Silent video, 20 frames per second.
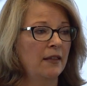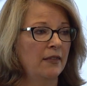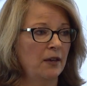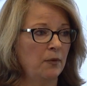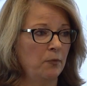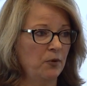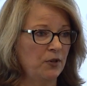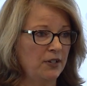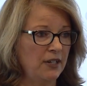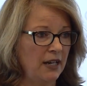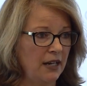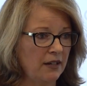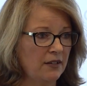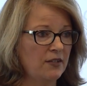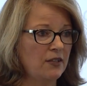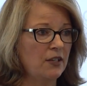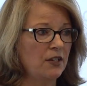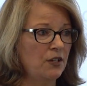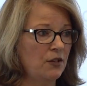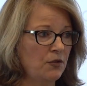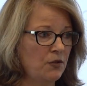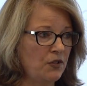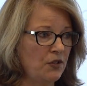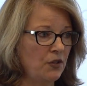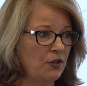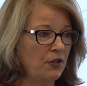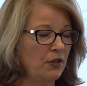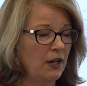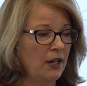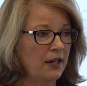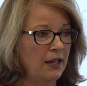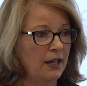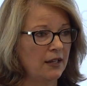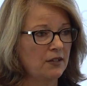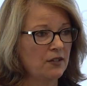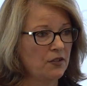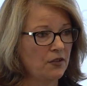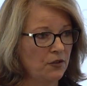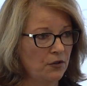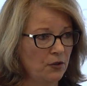that protects the user
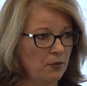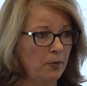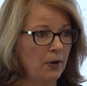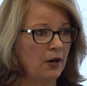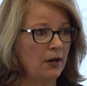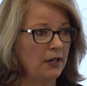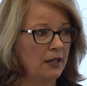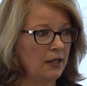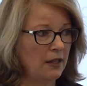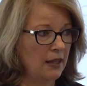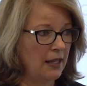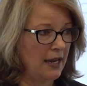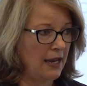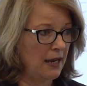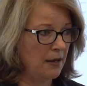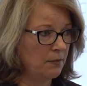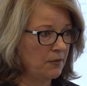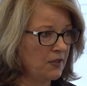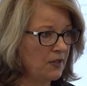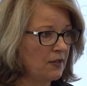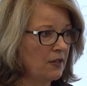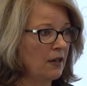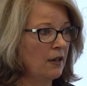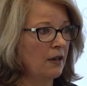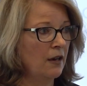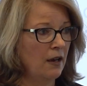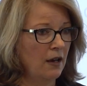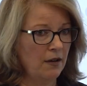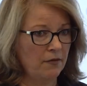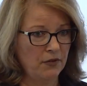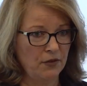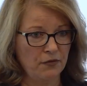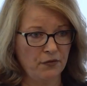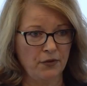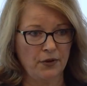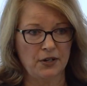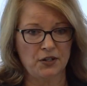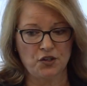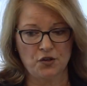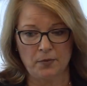against third-party claims of
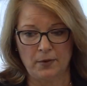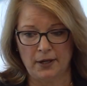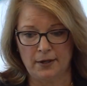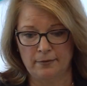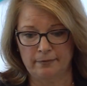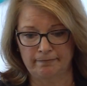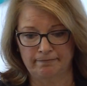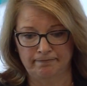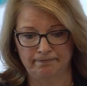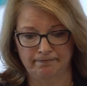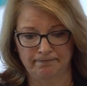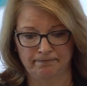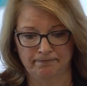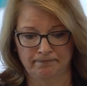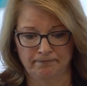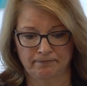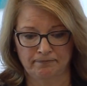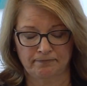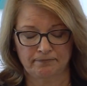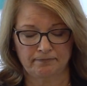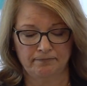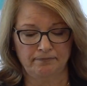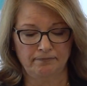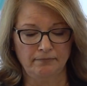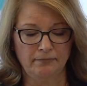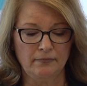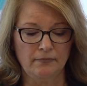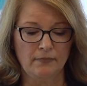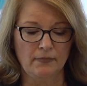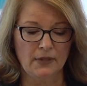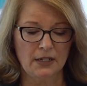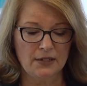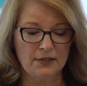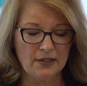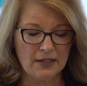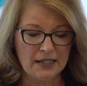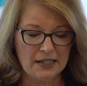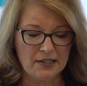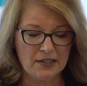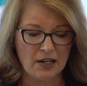infringement.
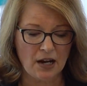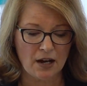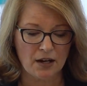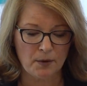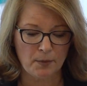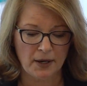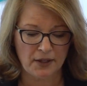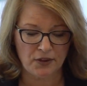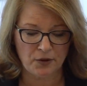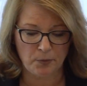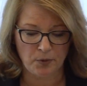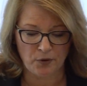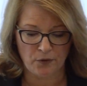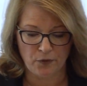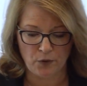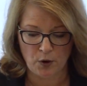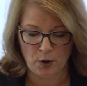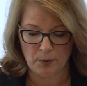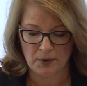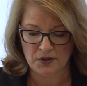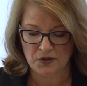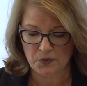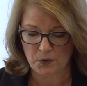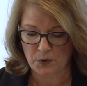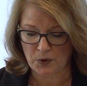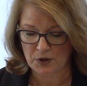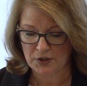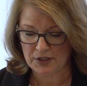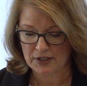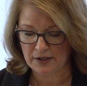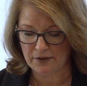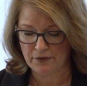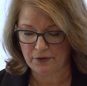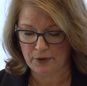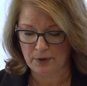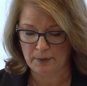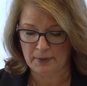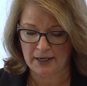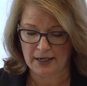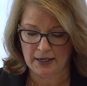So let's talk about the performance warranty for
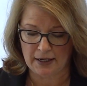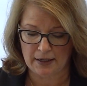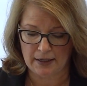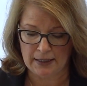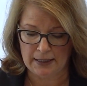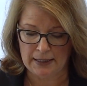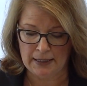a minute.